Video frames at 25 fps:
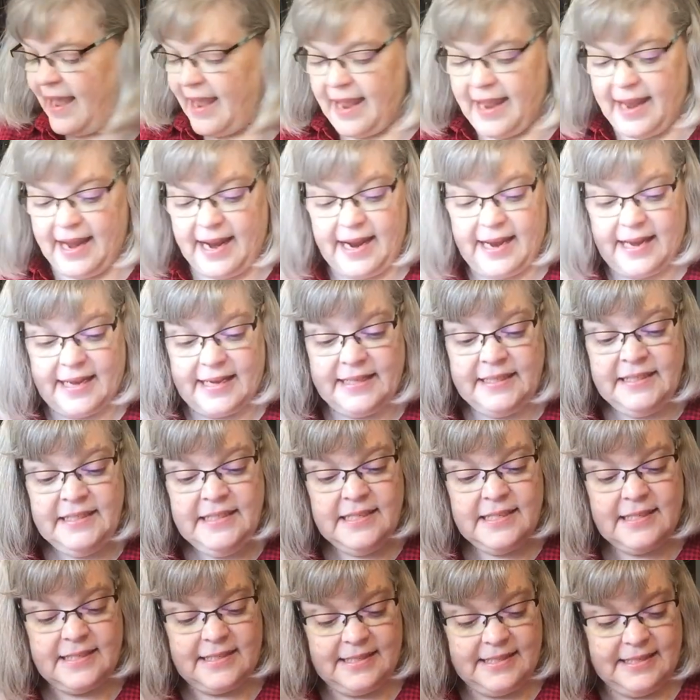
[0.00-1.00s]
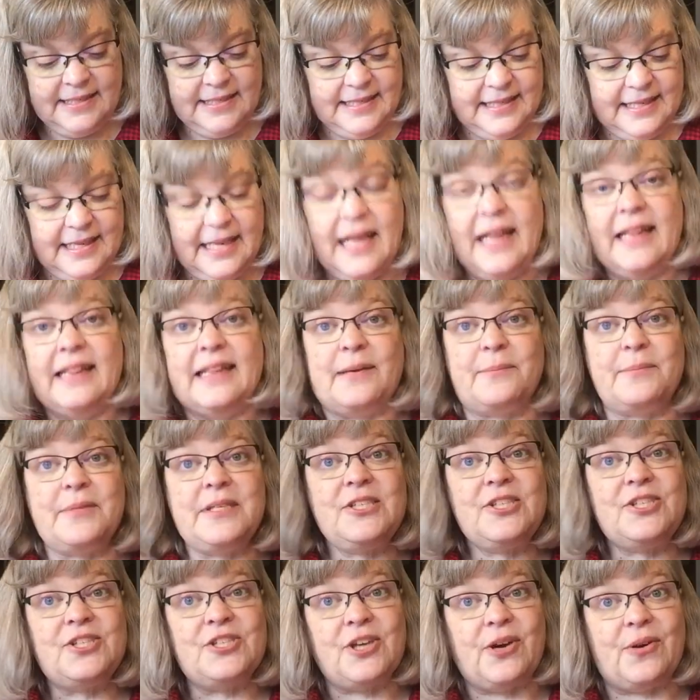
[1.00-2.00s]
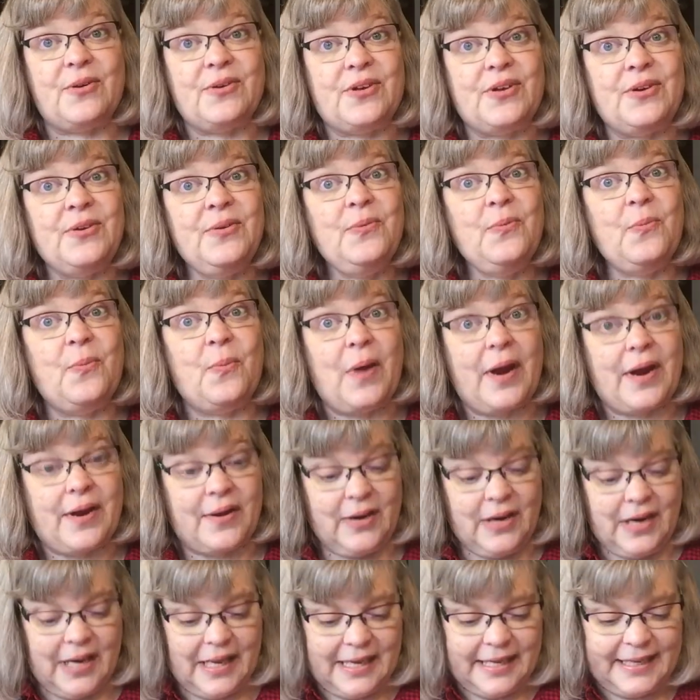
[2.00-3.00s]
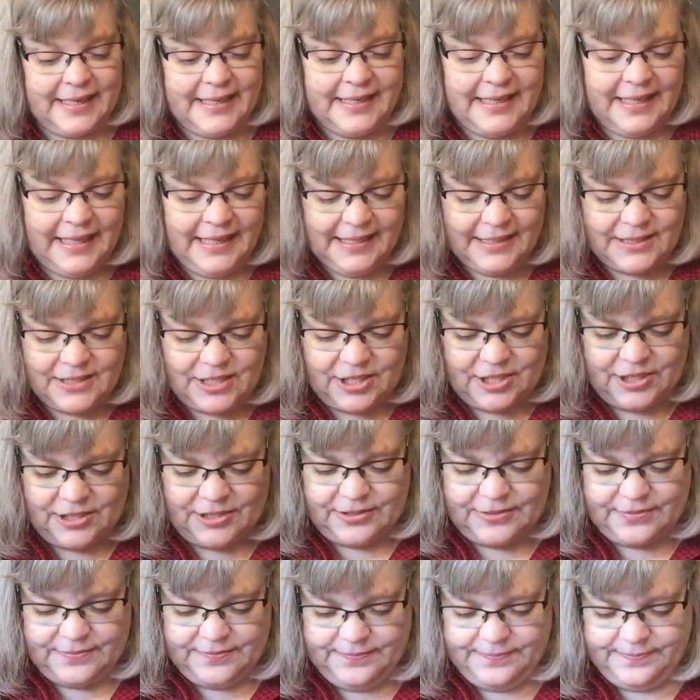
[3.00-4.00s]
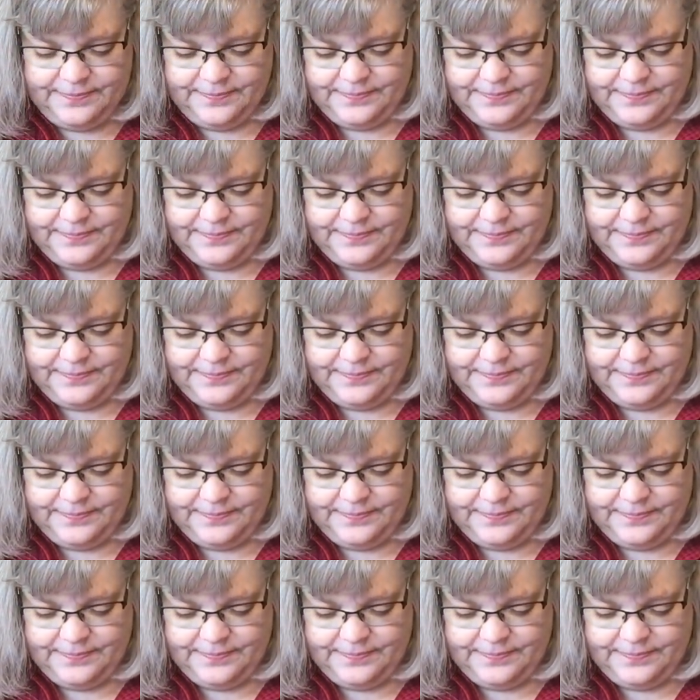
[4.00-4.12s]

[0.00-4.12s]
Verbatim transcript: And let me show you where I got to.